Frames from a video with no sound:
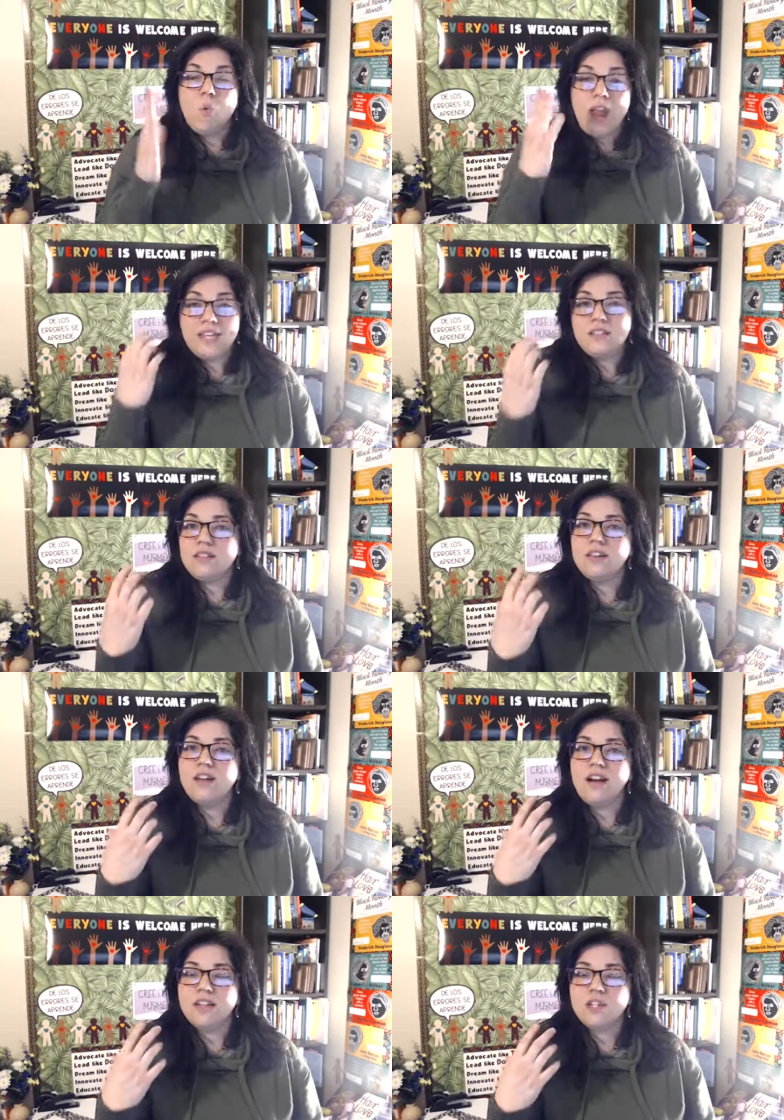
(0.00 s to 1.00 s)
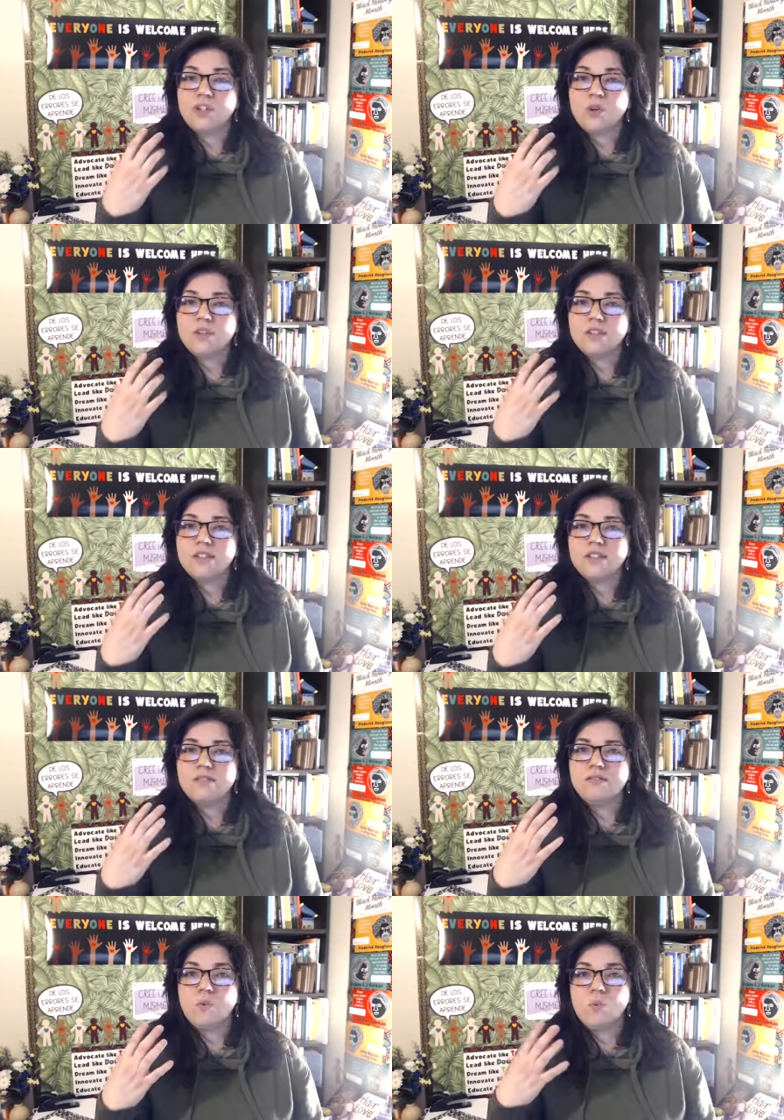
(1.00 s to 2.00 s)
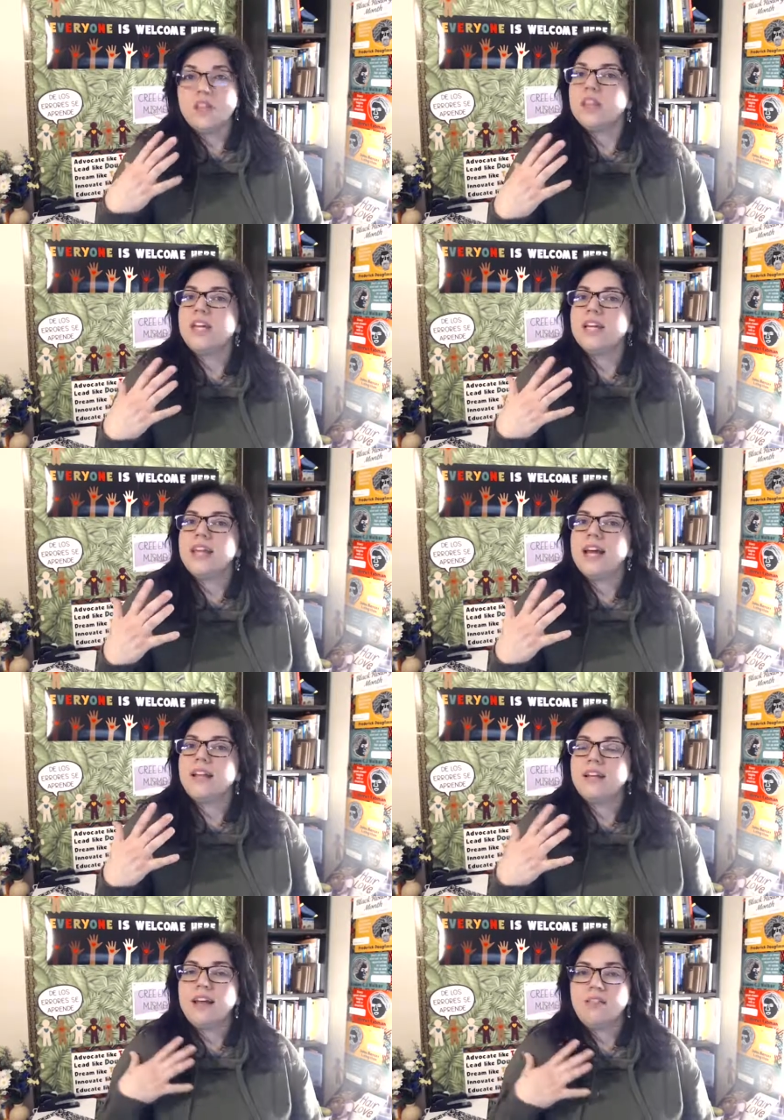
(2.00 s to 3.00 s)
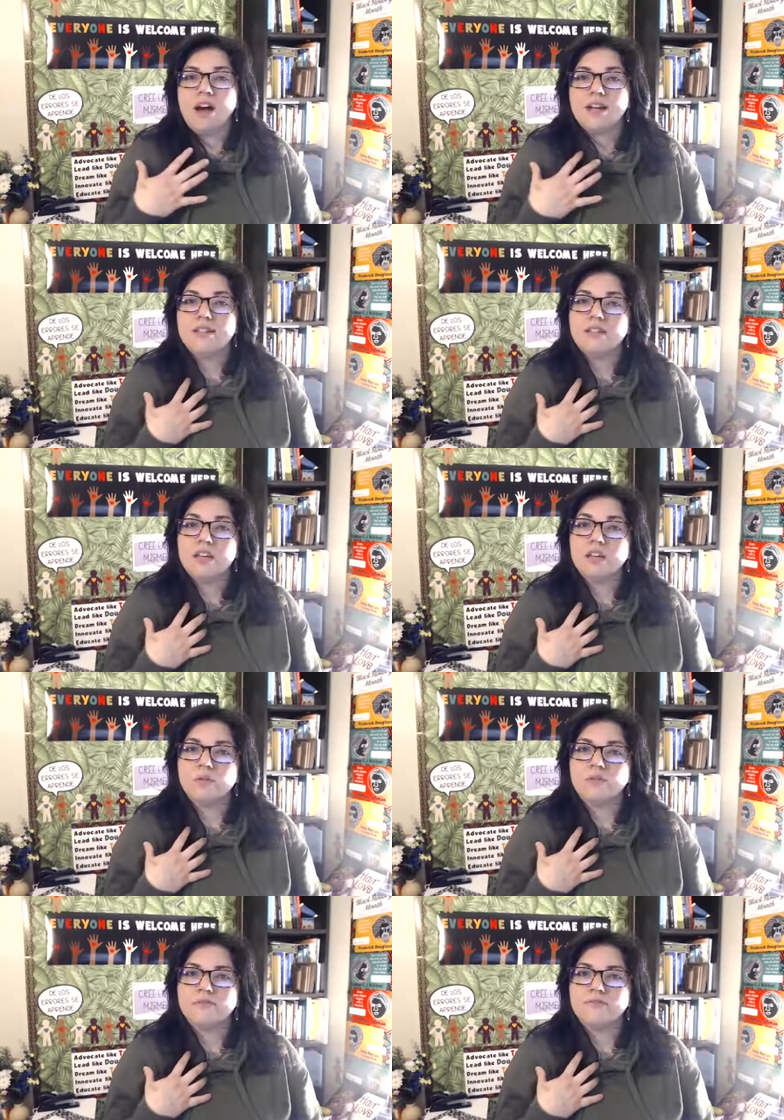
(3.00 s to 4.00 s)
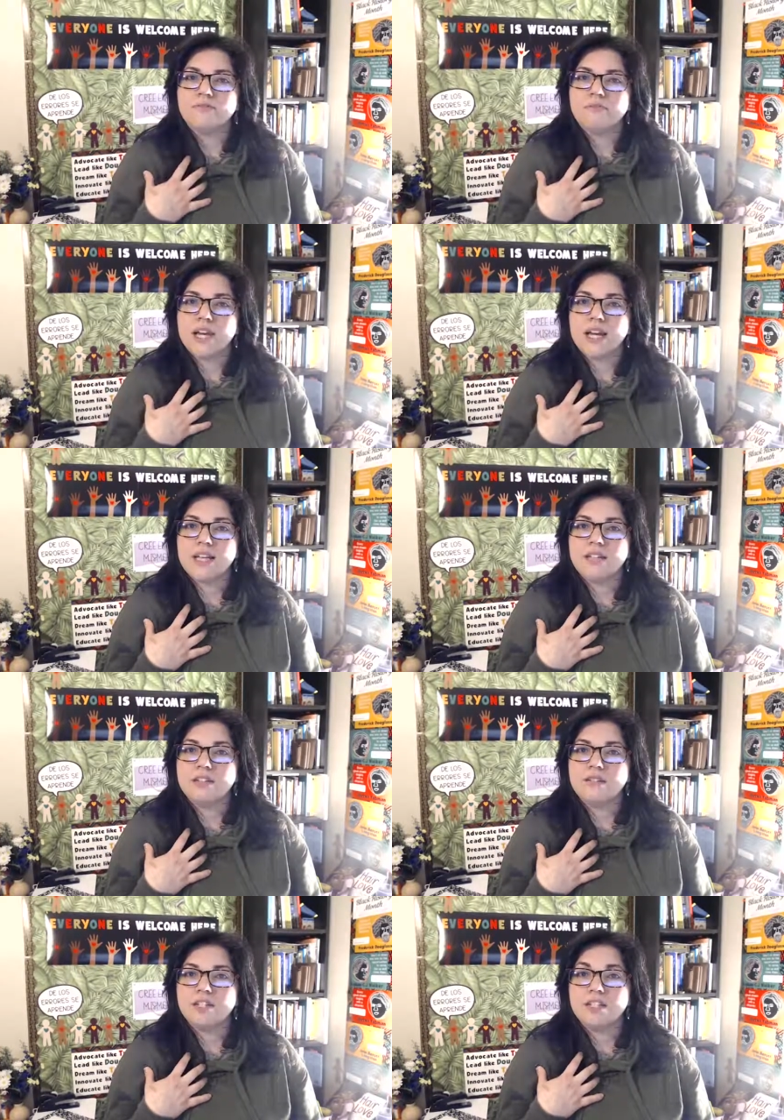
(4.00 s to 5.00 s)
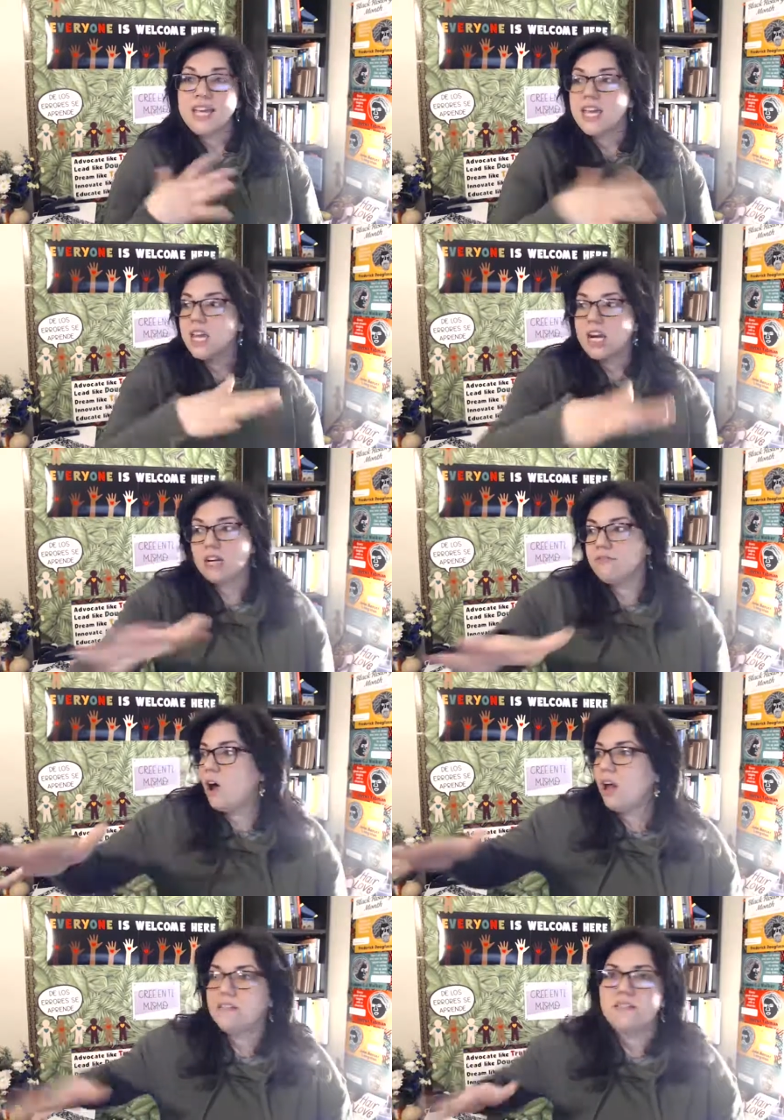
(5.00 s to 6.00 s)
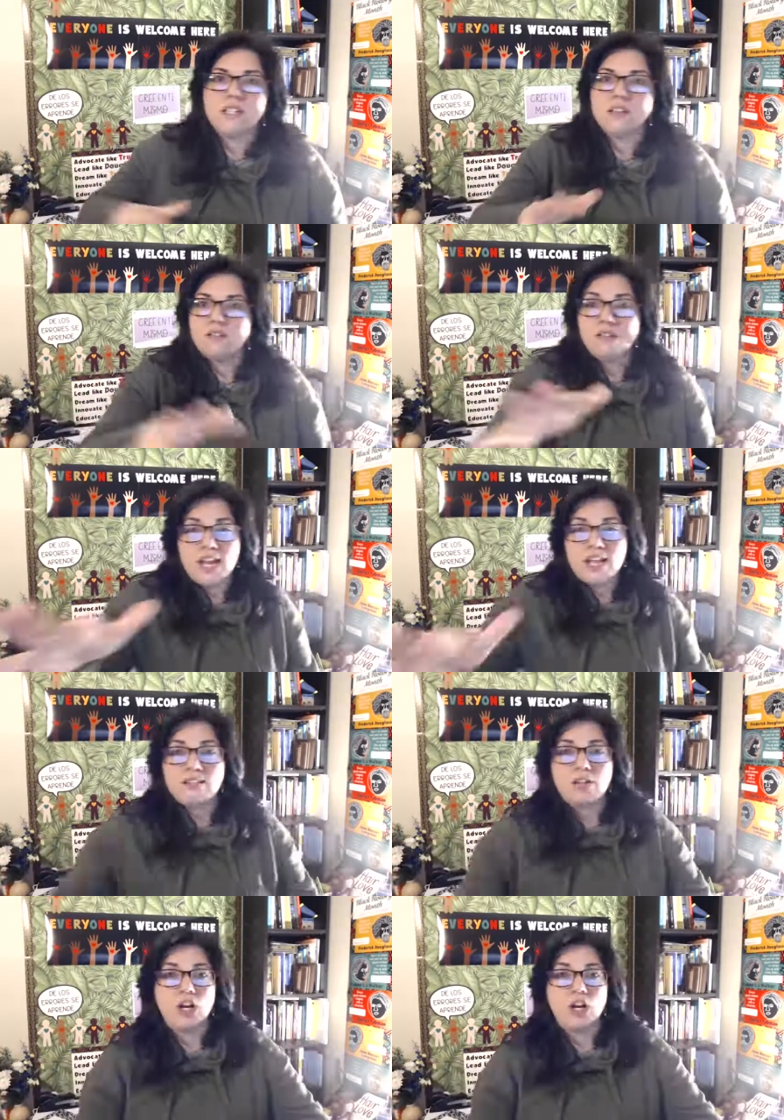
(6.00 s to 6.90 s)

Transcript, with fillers: weight on your shoulders, the one thing that can get lost is you because you're taking care of all of these other things.